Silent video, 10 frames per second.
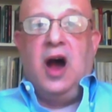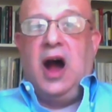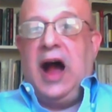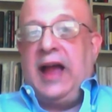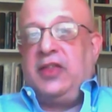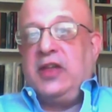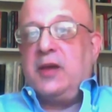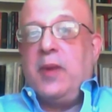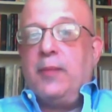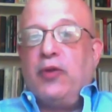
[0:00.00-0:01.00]
I think
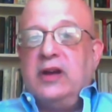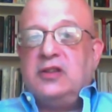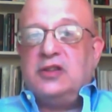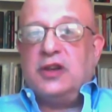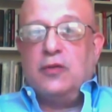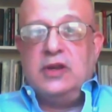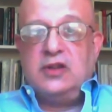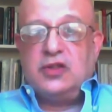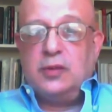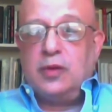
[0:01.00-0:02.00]
my prices are
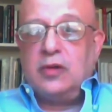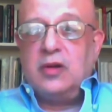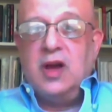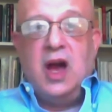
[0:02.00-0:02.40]
reasonable.